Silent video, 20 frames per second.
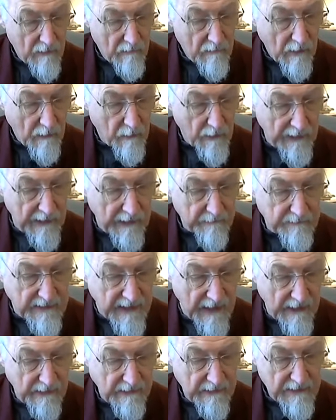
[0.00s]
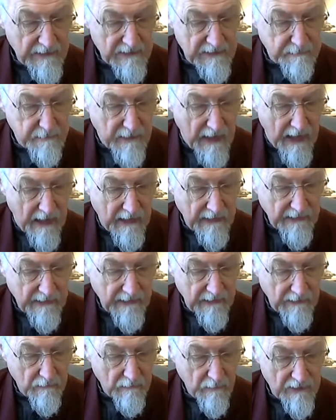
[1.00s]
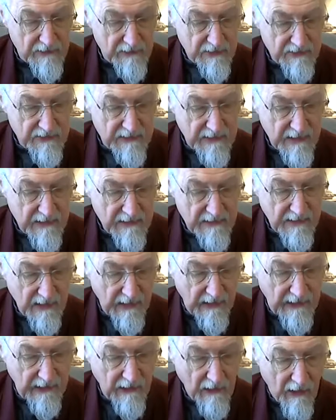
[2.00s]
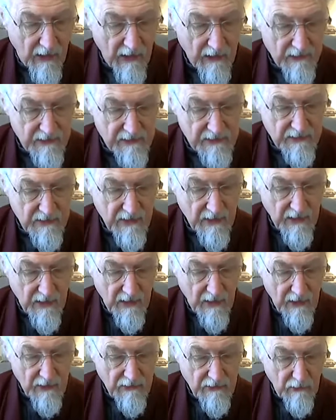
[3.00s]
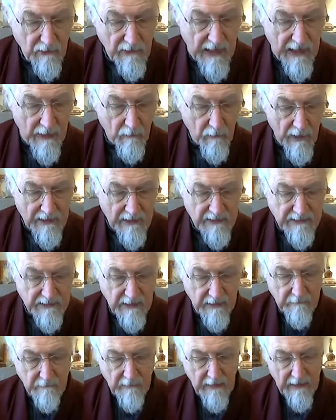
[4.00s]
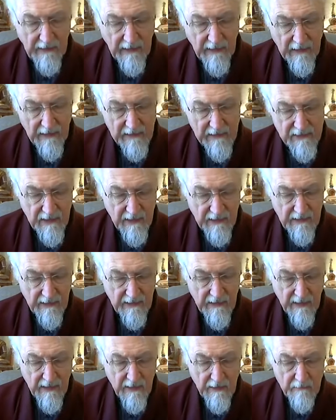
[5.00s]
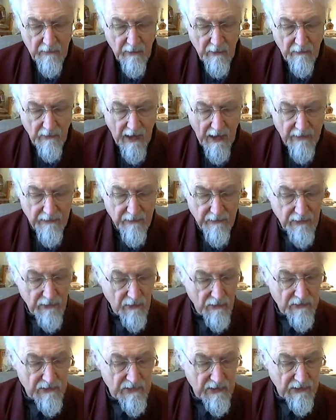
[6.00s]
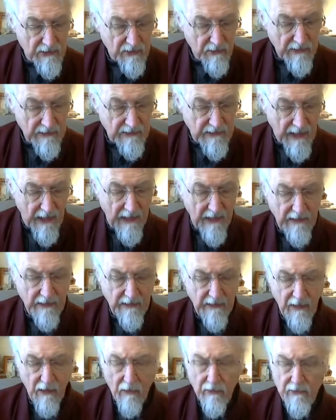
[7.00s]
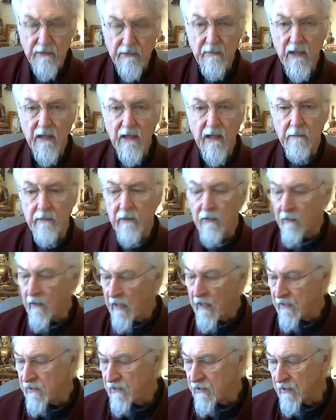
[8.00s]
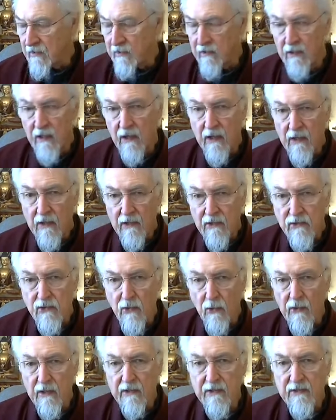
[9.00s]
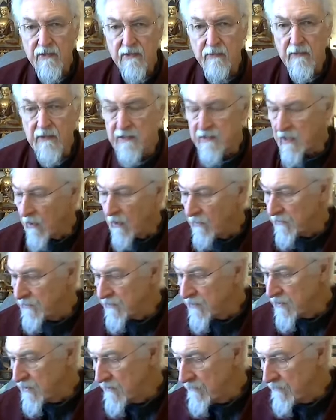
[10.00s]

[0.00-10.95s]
When we obtain this body, which is easily lost, do not waste it meaninglessly, but rather use it to attain the ultimate liberation, joyous result.